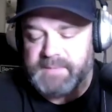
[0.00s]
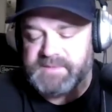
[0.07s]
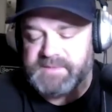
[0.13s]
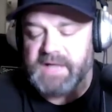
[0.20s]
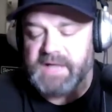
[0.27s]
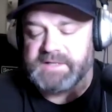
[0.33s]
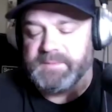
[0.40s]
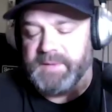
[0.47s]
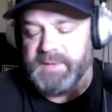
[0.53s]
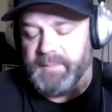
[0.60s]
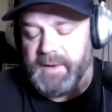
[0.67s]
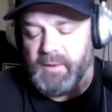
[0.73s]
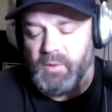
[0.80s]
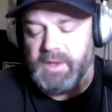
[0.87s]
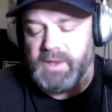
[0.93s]
Talk to me
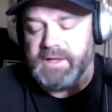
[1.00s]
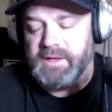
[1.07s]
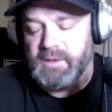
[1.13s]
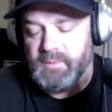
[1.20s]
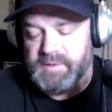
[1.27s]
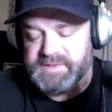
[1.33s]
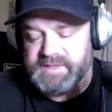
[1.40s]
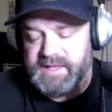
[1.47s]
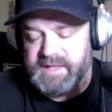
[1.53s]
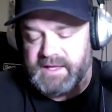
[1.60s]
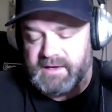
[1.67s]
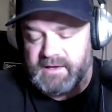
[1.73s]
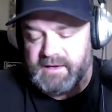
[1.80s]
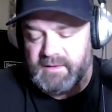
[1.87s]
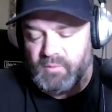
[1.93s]
about what year was
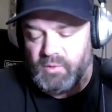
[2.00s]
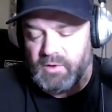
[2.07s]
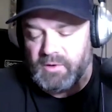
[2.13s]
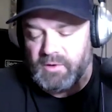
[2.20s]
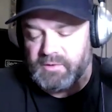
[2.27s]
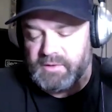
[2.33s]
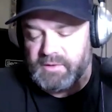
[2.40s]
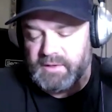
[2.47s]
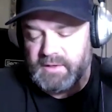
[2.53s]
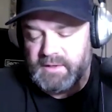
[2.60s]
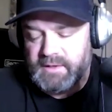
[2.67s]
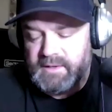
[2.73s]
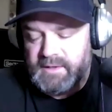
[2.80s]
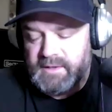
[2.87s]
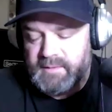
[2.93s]
the World
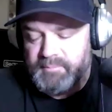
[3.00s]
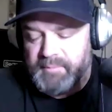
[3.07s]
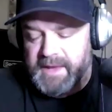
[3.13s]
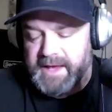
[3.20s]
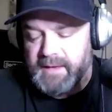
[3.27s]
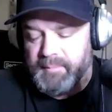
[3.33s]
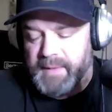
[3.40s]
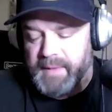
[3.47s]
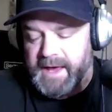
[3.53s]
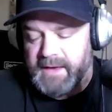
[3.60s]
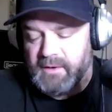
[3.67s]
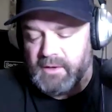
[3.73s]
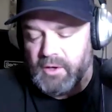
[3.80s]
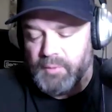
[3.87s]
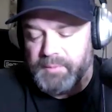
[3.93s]
Mega
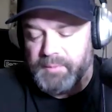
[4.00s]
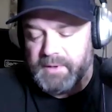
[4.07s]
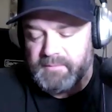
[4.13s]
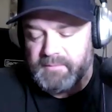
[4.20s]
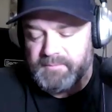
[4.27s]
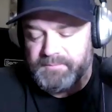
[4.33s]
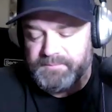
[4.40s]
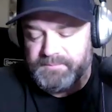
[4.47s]
Battle Open,